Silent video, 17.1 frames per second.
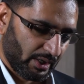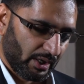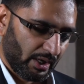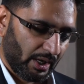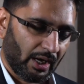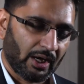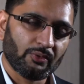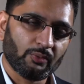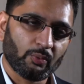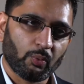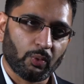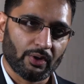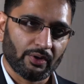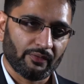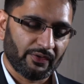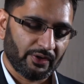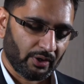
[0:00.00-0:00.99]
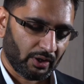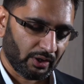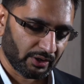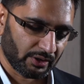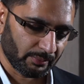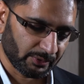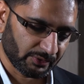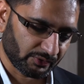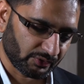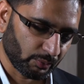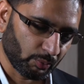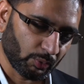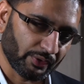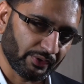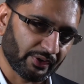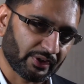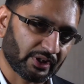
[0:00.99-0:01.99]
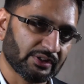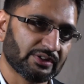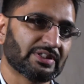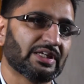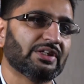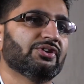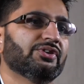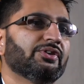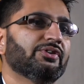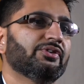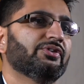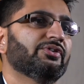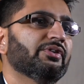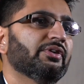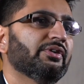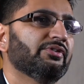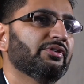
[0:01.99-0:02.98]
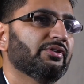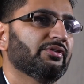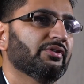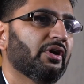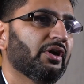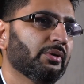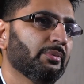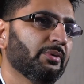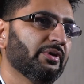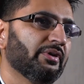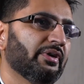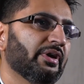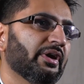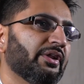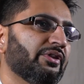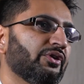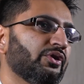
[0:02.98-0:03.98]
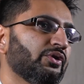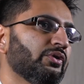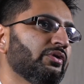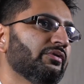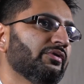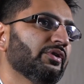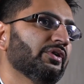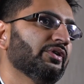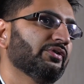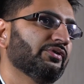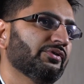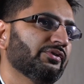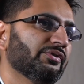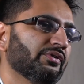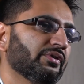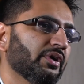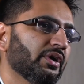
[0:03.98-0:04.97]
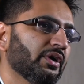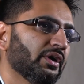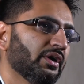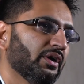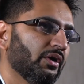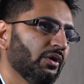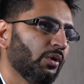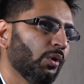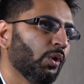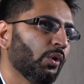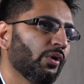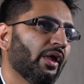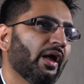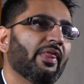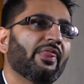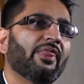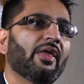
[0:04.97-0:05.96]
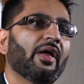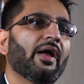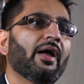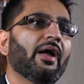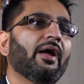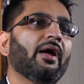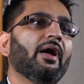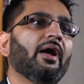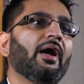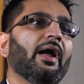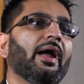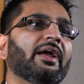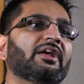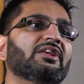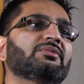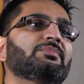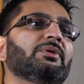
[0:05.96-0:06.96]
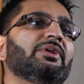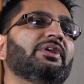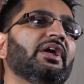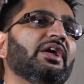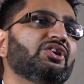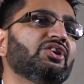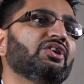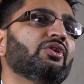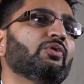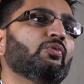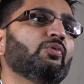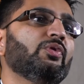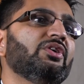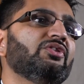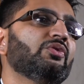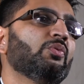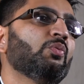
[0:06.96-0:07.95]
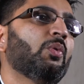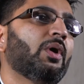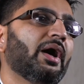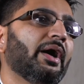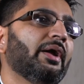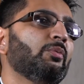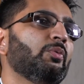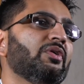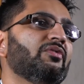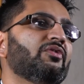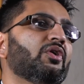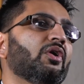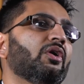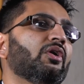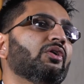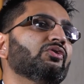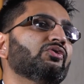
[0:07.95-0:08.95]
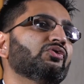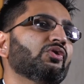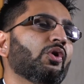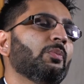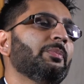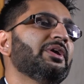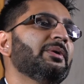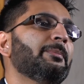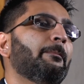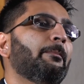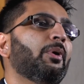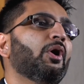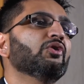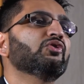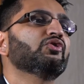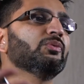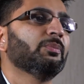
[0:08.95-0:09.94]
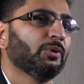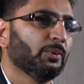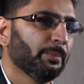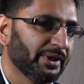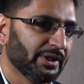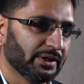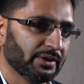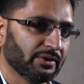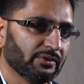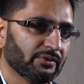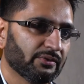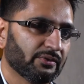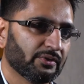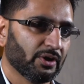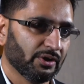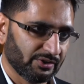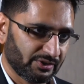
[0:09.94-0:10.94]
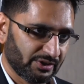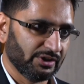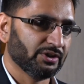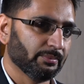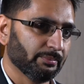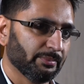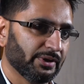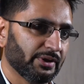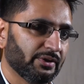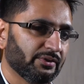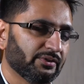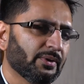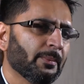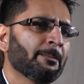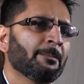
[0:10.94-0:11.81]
And one of the arguments and one of the contentions is this argument that the universe, or that their explanation, the reason why we've got so many possible beings, contingent beings,